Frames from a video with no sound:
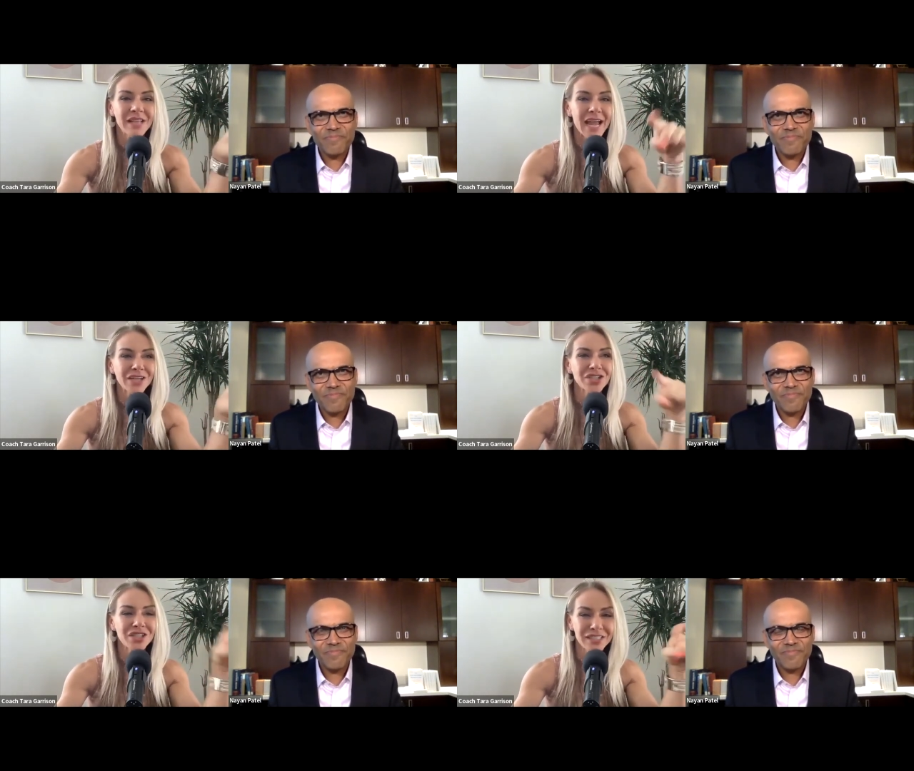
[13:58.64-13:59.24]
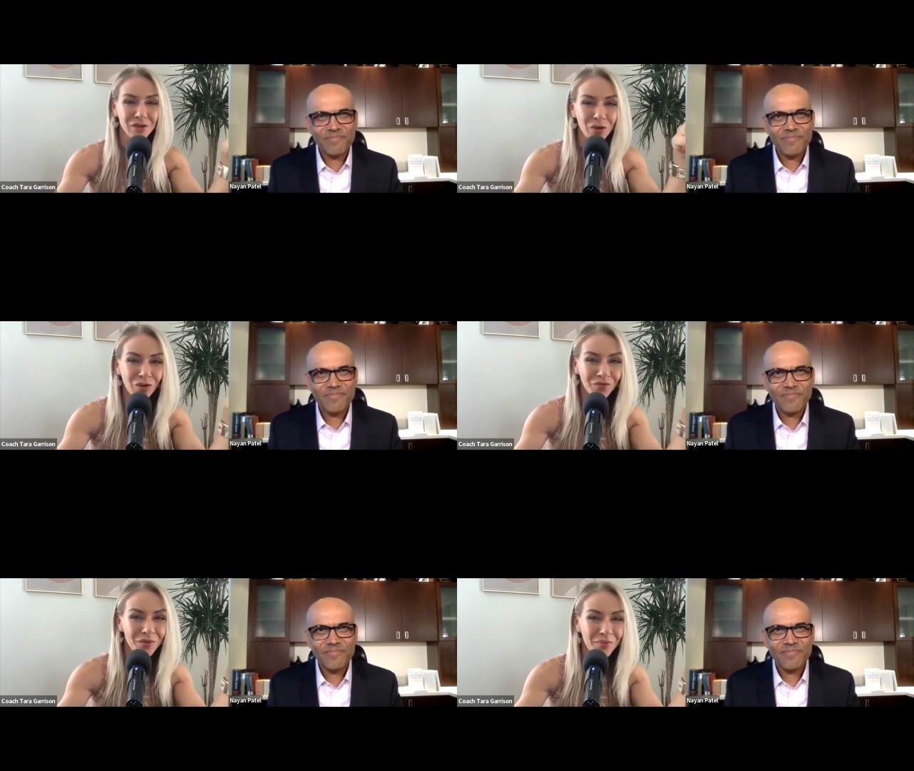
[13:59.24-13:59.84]
Speaker 1: actually
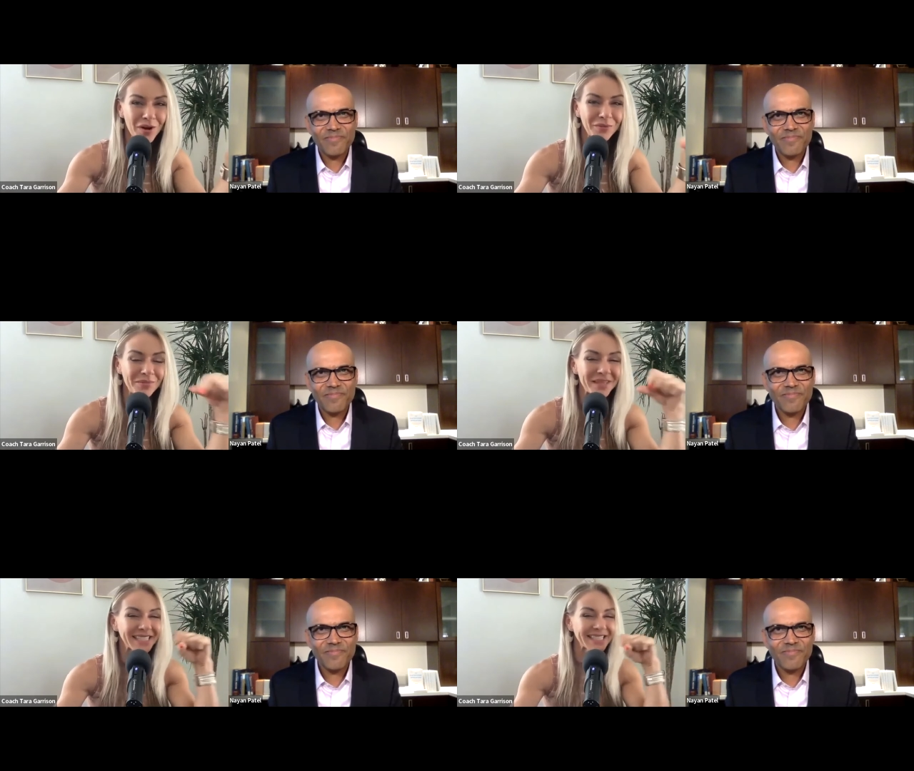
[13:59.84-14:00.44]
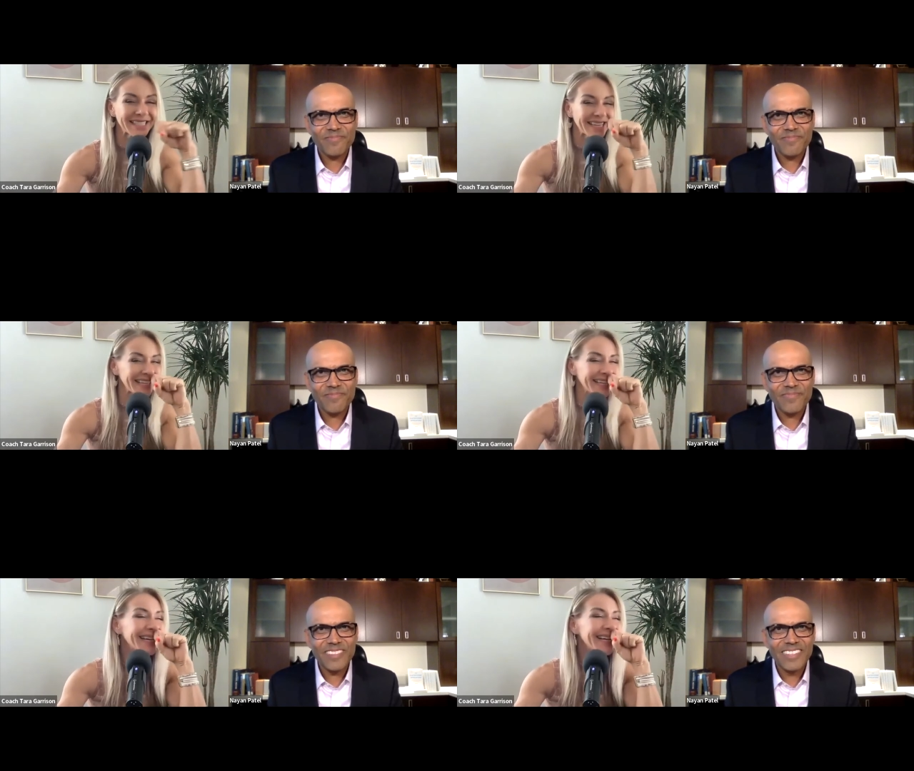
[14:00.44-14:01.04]
solve the problem and this is
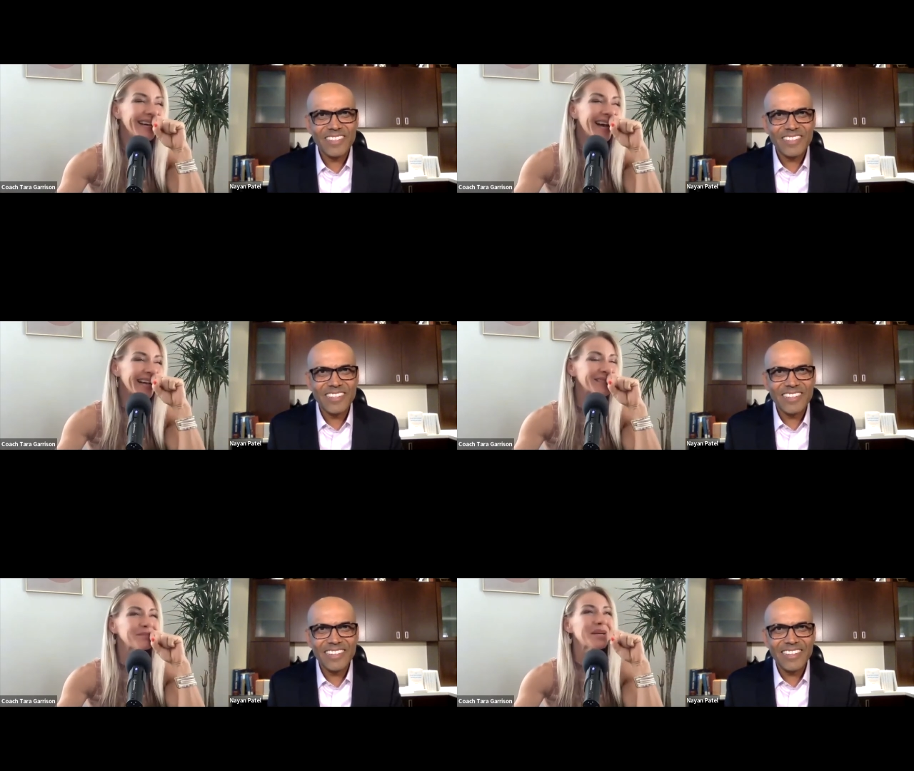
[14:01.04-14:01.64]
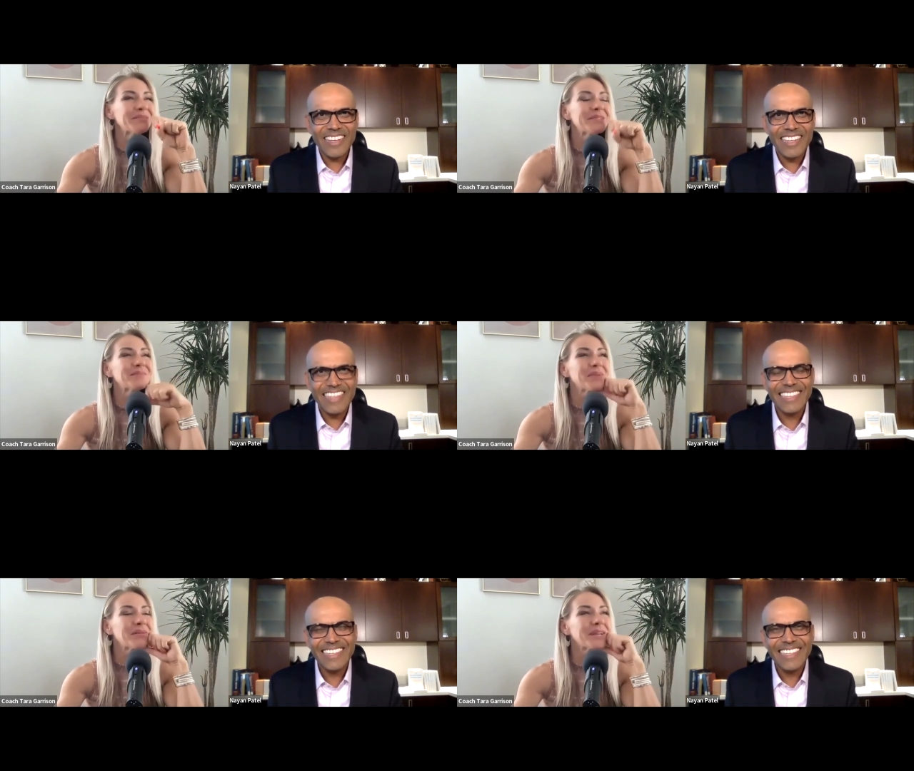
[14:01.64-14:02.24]
like i sometimes
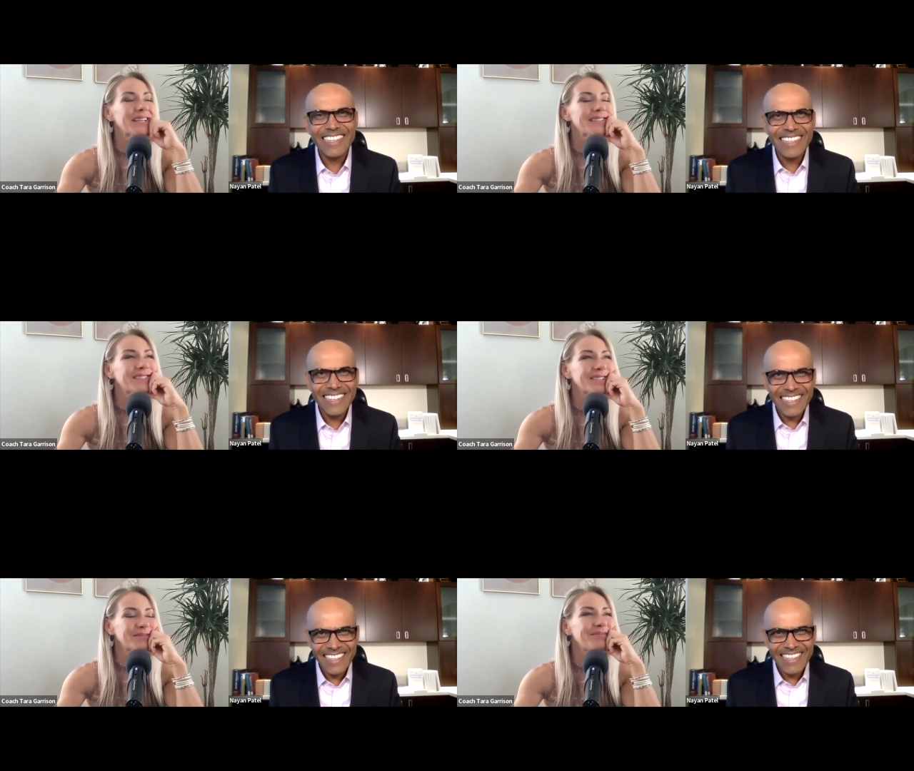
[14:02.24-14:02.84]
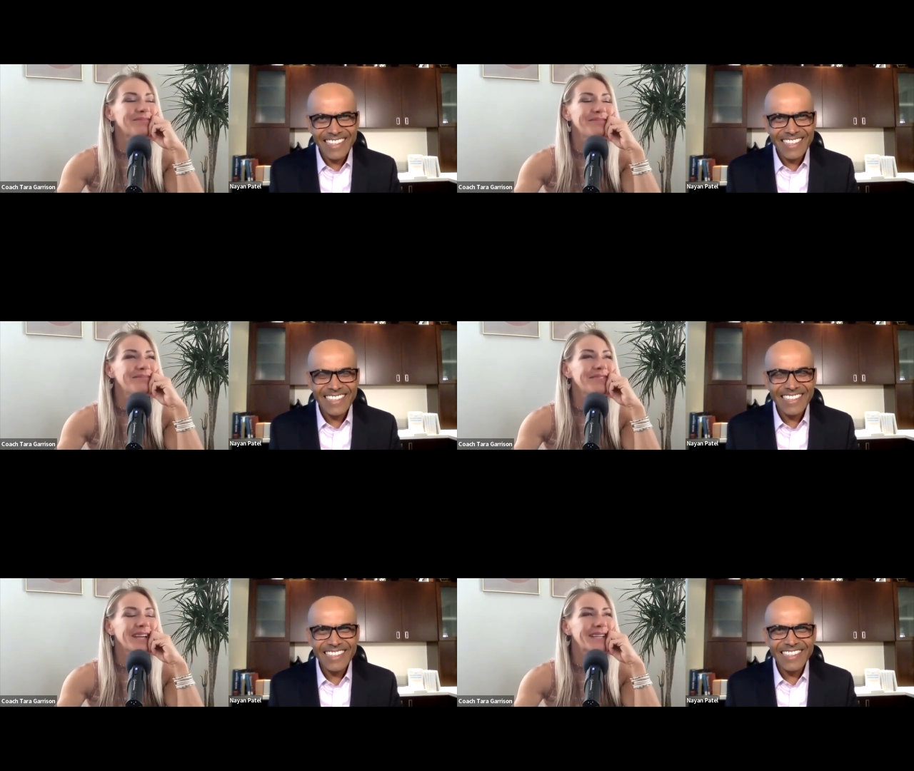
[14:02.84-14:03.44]
probably should
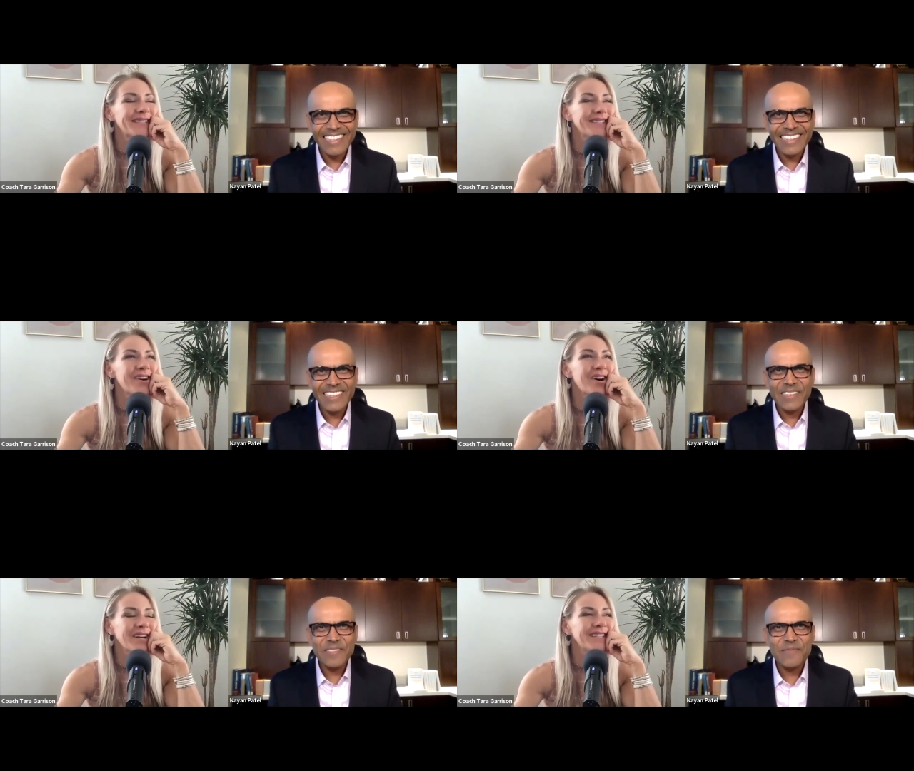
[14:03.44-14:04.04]
like not